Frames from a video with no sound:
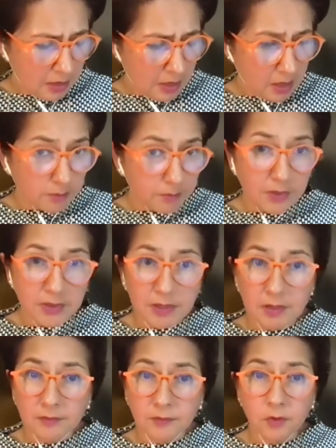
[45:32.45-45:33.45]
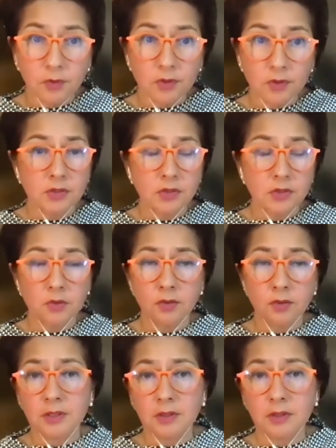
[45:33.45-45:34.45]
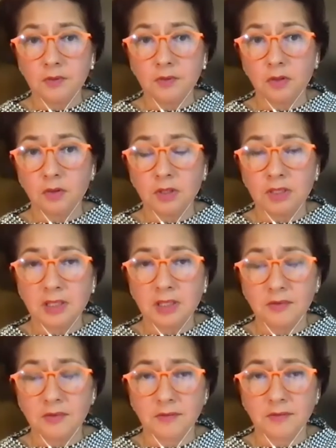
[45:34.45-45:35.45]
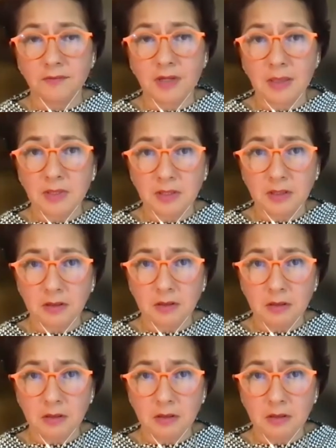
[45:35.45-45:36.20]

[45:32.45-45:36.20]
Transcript: And then, of course, this whole thing of not looking after the family.